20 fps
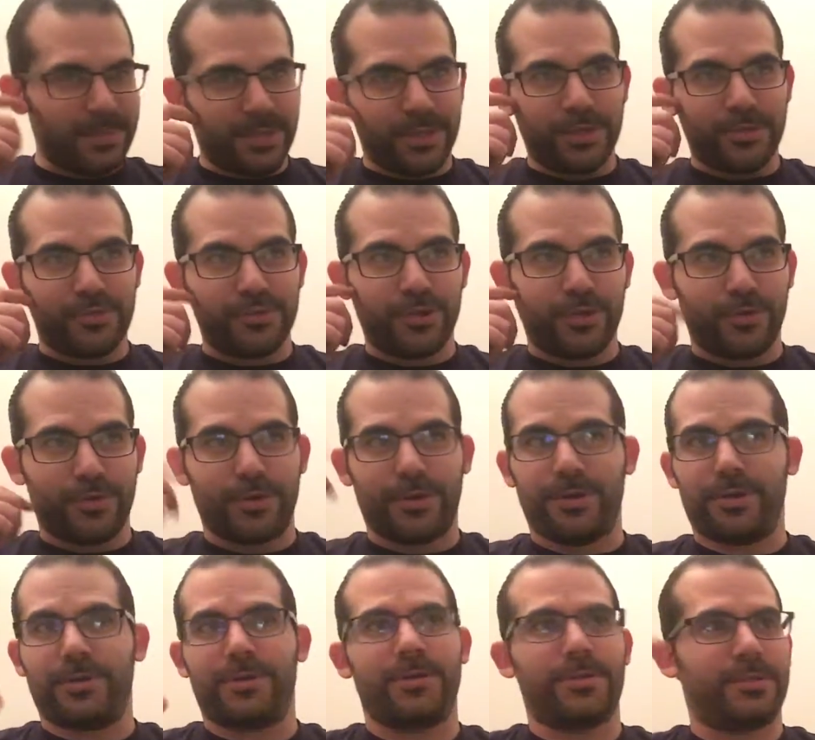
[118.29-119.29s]
the
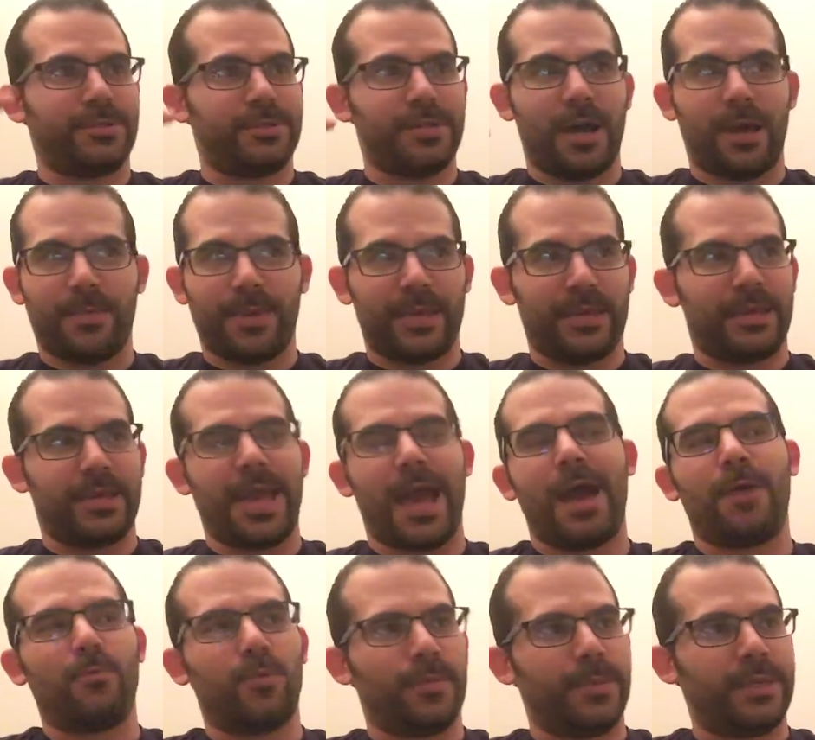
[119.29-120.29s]
Joker and topping
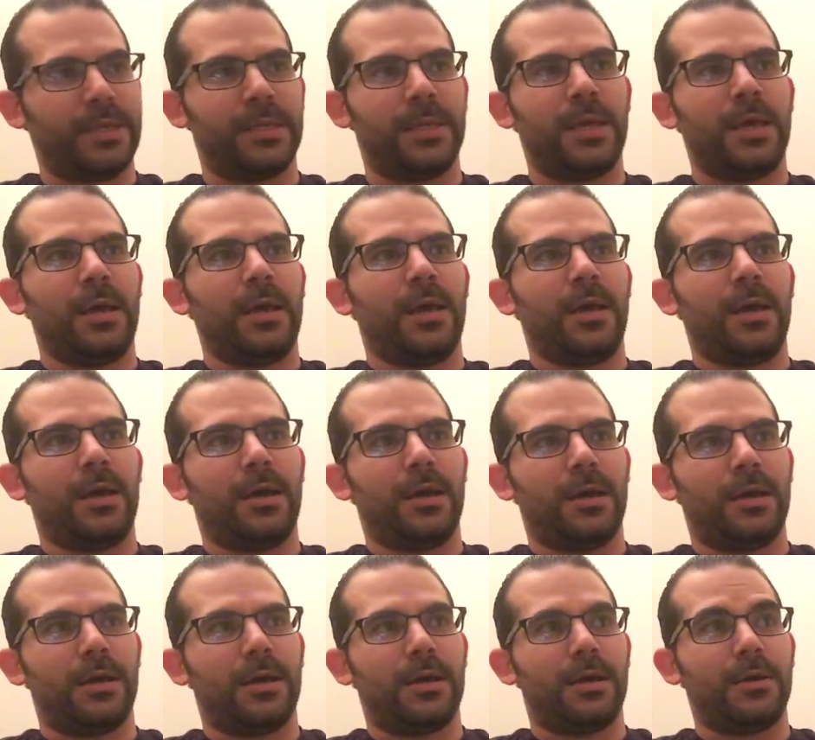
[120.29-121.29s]
Catwoman,
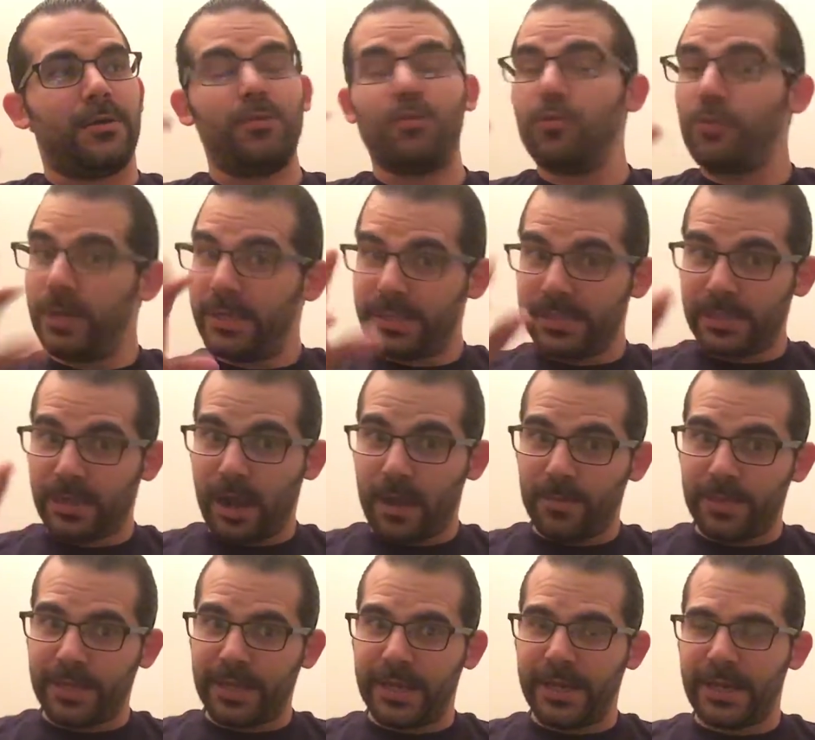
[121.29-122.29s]
who is a
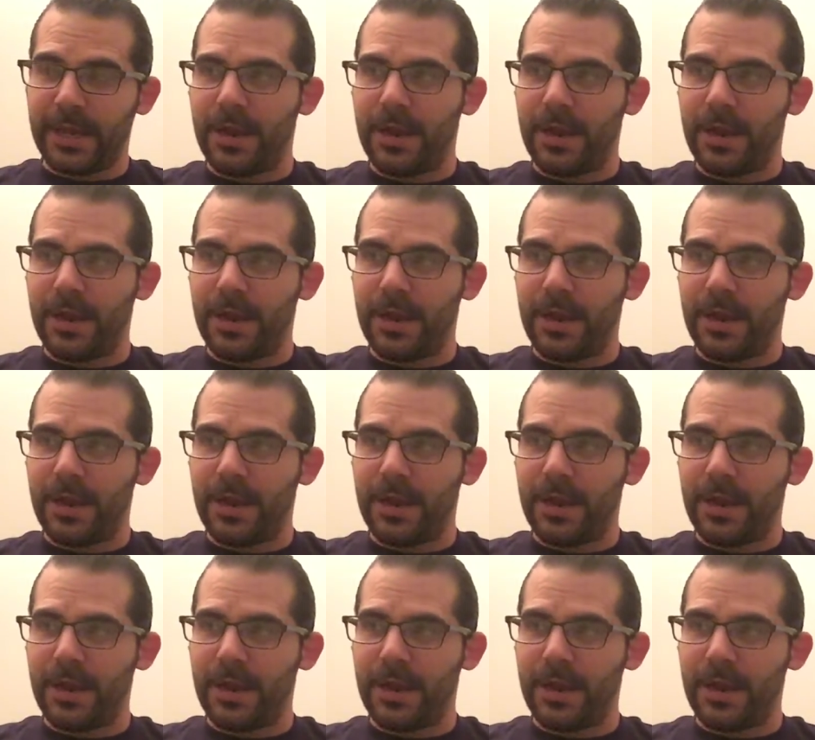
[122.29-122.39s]
complicated